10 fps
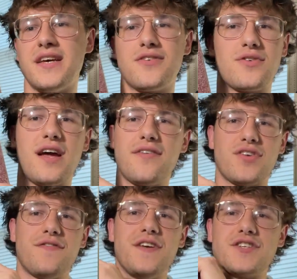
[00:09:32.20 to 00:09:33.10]

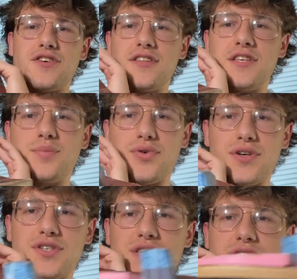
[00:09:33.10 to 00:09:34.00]
every feature on this
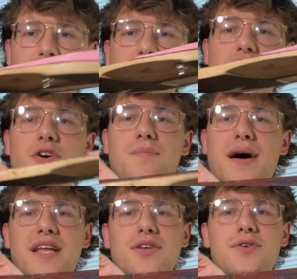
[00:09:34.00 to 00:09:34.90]
board is just so
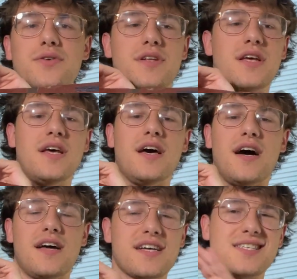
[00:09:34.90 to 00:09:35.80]
minute.
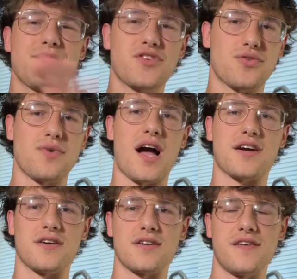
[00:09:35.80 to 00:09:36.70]
Except for the
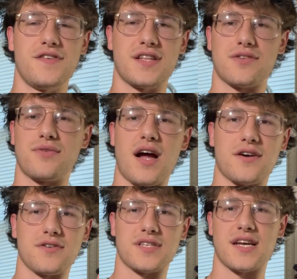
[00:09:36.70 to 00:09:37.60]
rocker. I feel like the
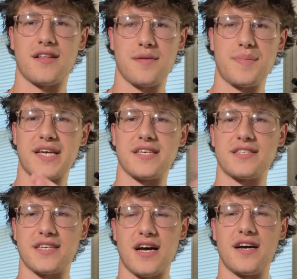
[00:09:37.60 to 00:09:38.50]
rocker is kind of the
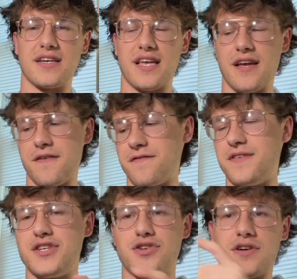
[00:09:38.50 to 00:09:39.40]
biggest concave
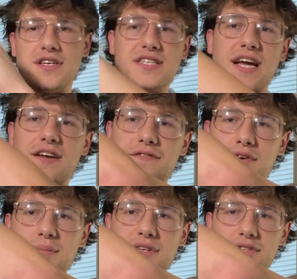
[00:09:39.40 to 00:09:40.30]
feature aside
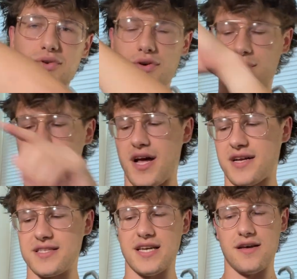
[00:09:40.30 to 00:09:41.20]
from the torque
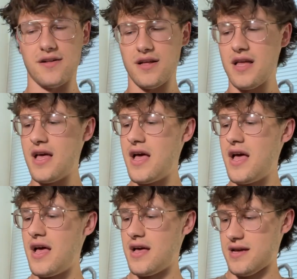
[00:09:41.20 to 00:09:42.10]
block tail.
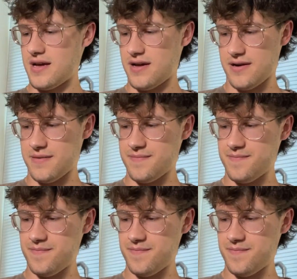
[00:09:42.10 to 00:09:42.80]
The